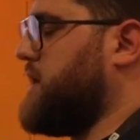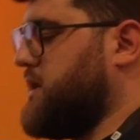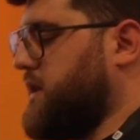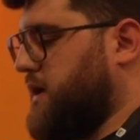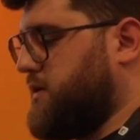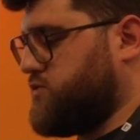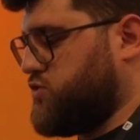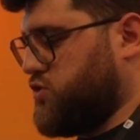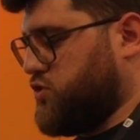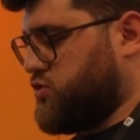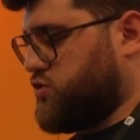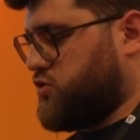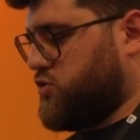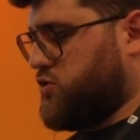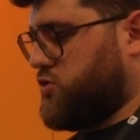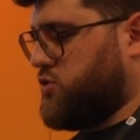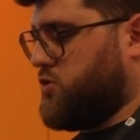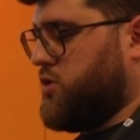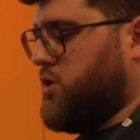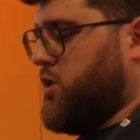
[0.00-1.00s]
allows you
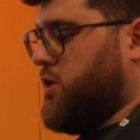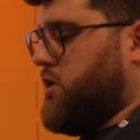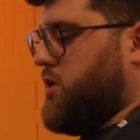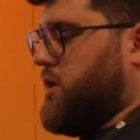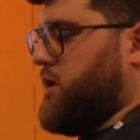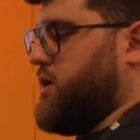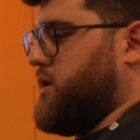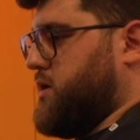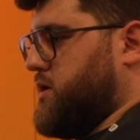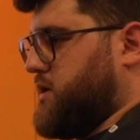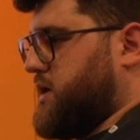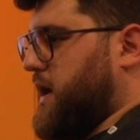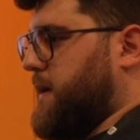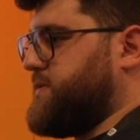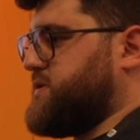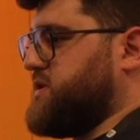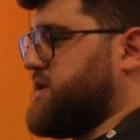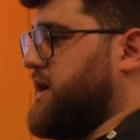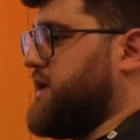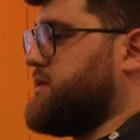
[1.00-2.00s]
to
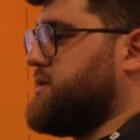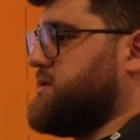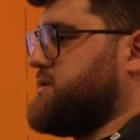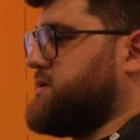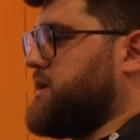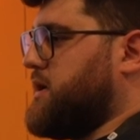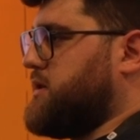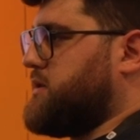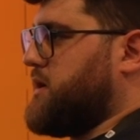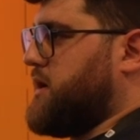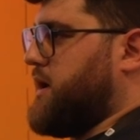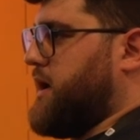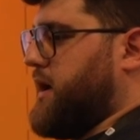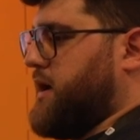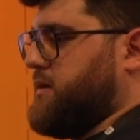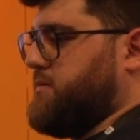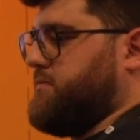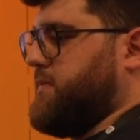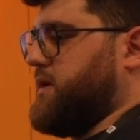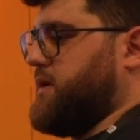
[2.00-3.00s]
capture headless data
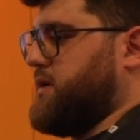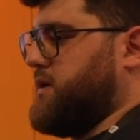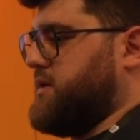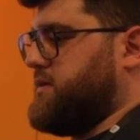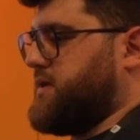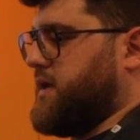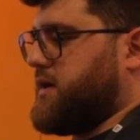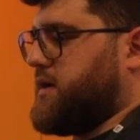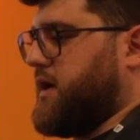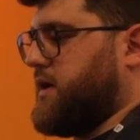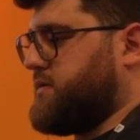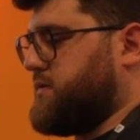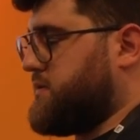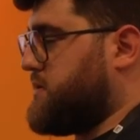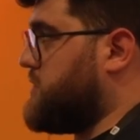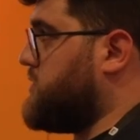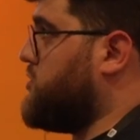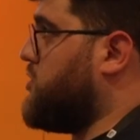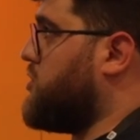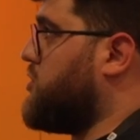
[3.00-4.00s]
and integrate it
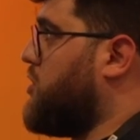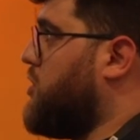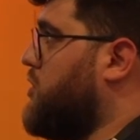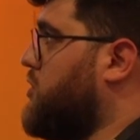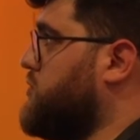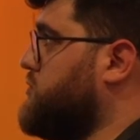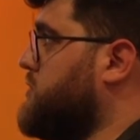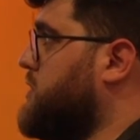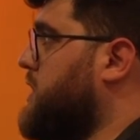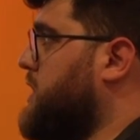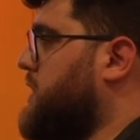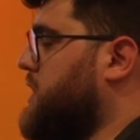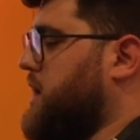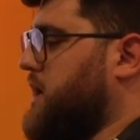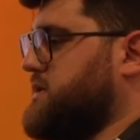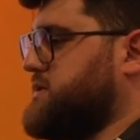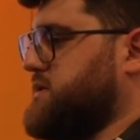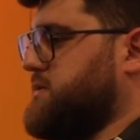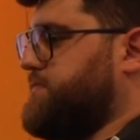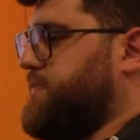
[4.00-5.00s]
in your own
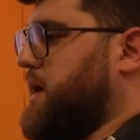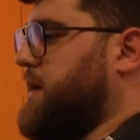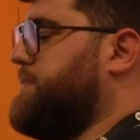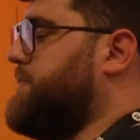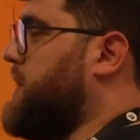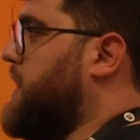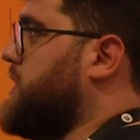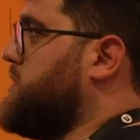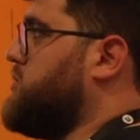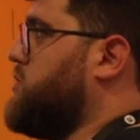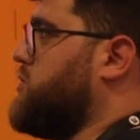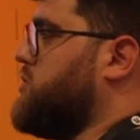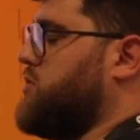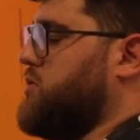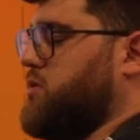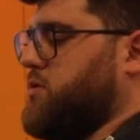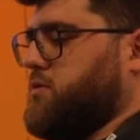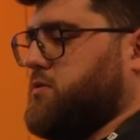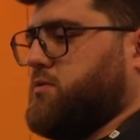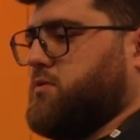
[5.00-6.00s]
custom pipeline
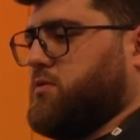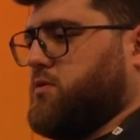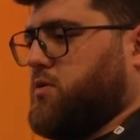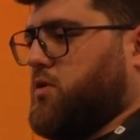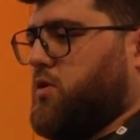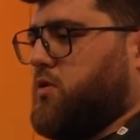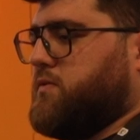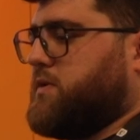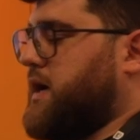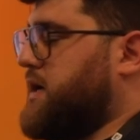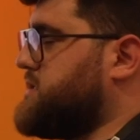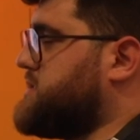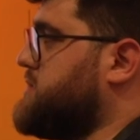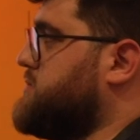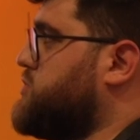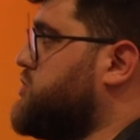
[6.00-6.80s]
or own custom